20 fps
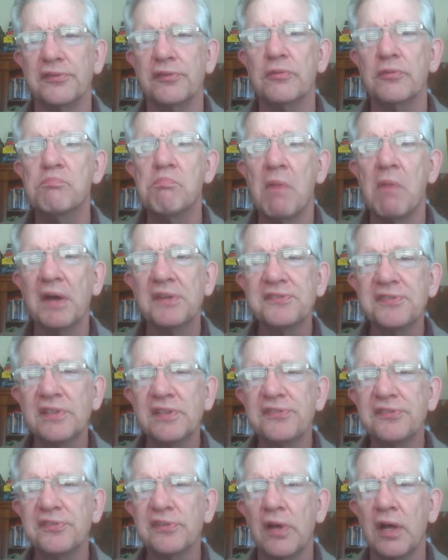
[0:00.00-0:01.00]
You must
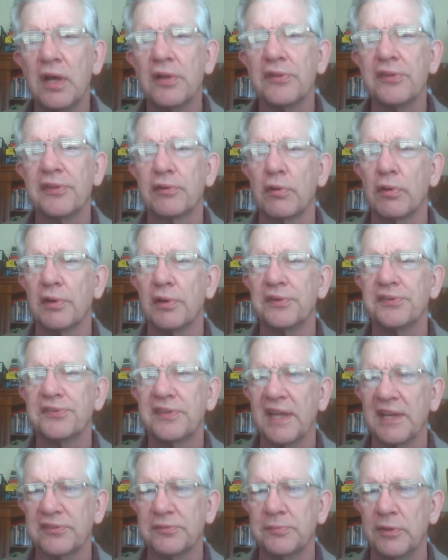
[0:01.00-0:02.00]
consult the course
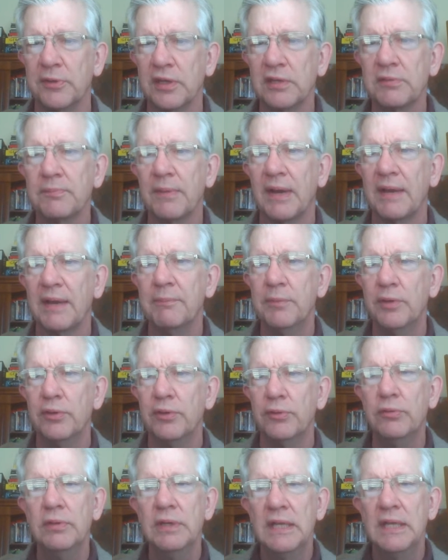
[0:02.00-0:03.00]
textbook by
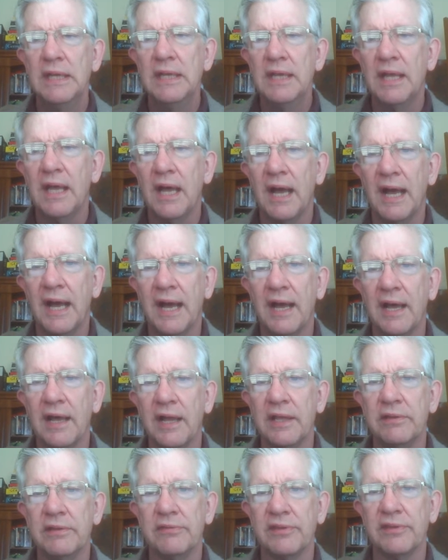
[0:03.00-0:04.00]
Moo
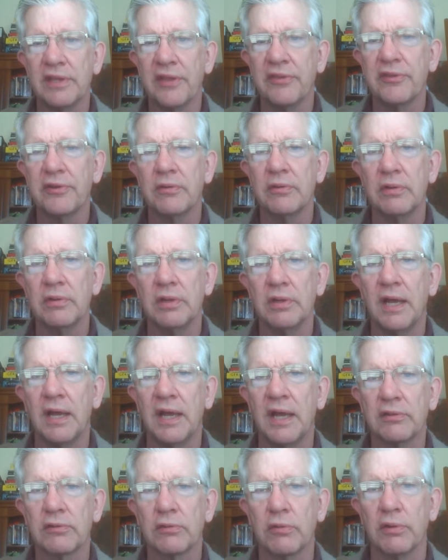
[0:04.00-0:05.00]
and the other
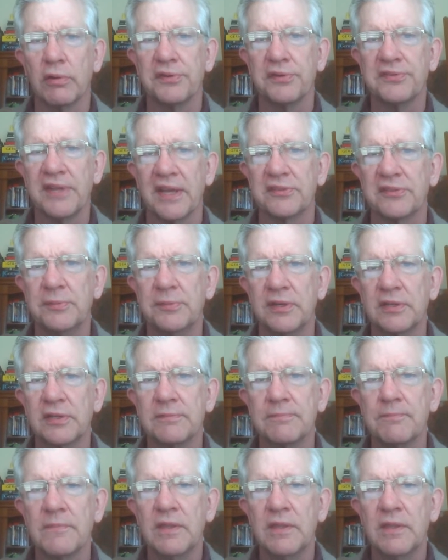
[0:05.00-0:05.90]
course textbook,